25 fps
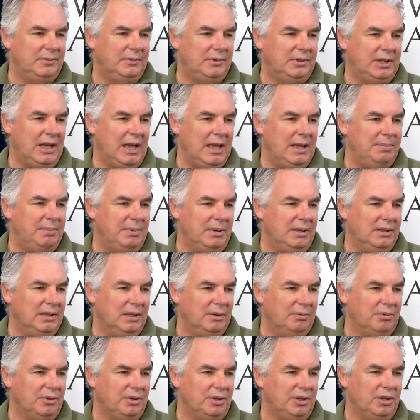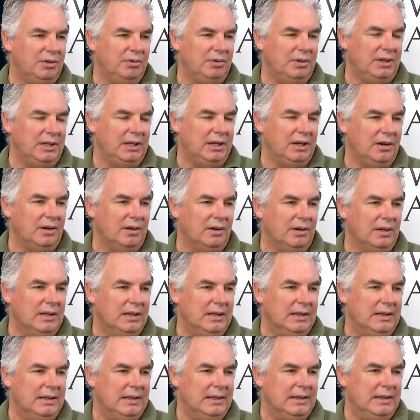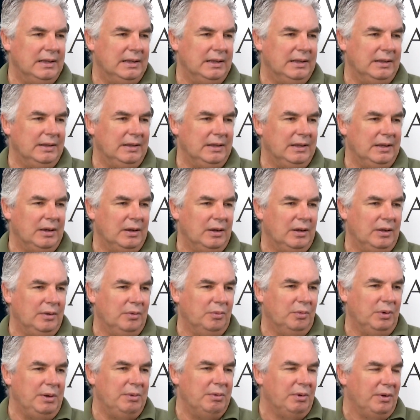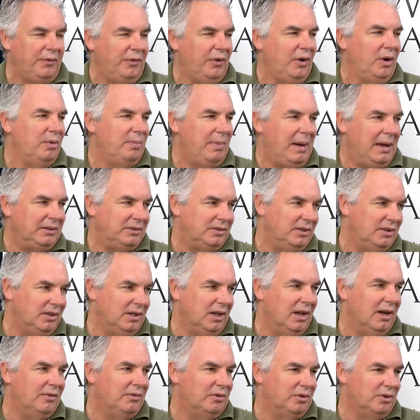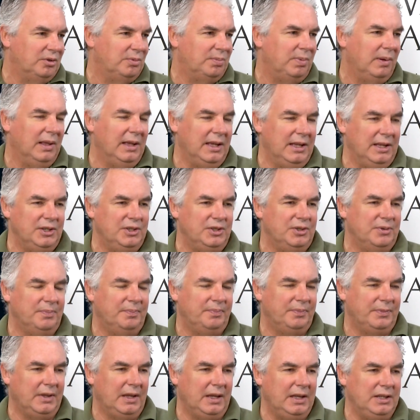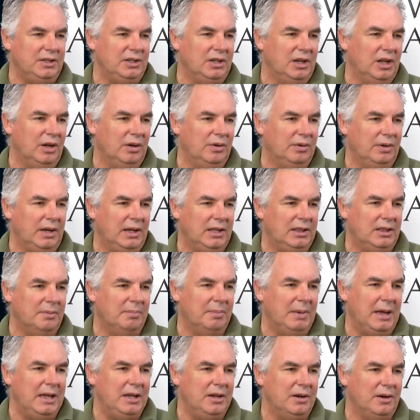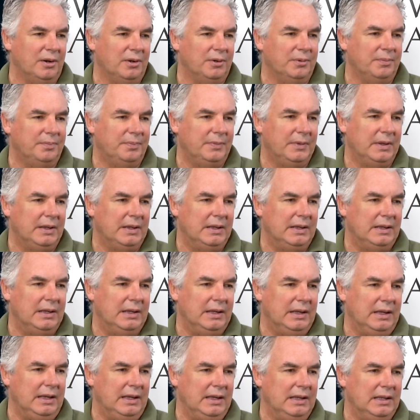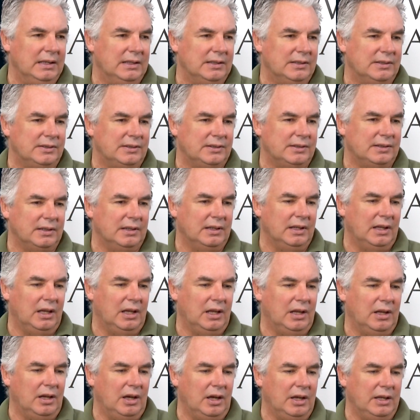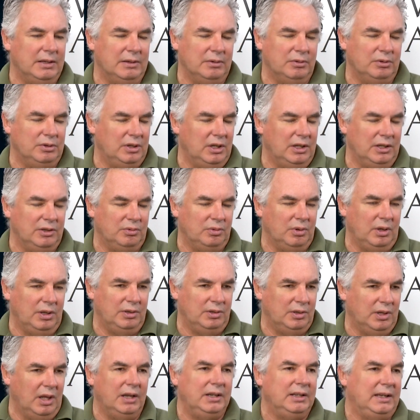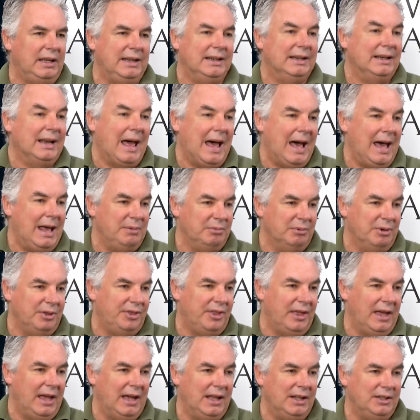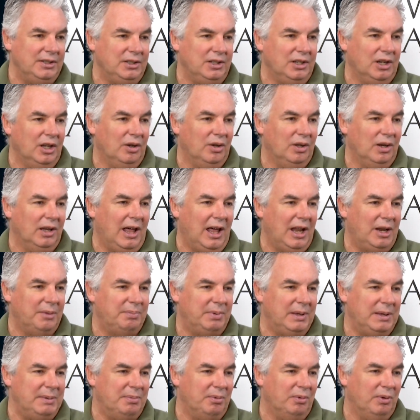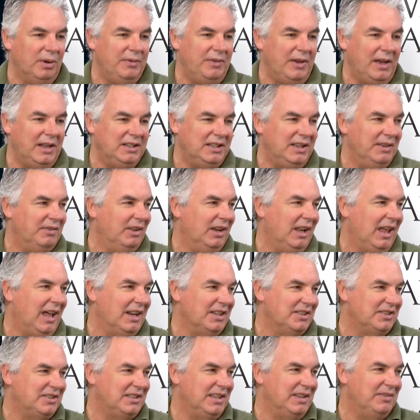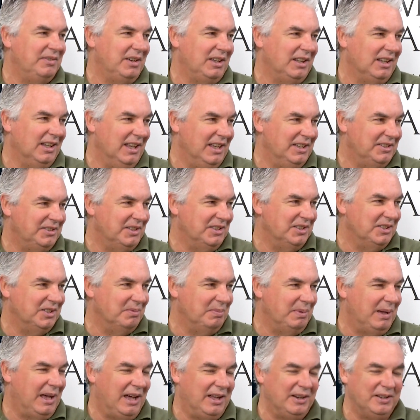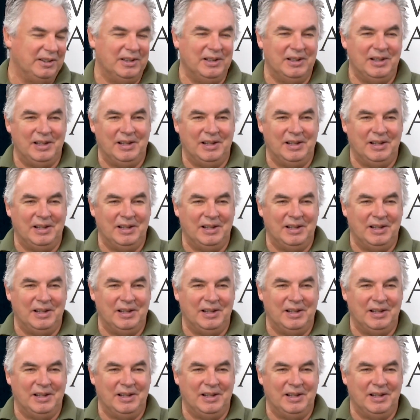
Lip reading: taping that we're doing here. We refer back to the governor's pledge, and you know, and the mayor is in line with that. You know, a lot of people, we've had to give a lot of civic lessons about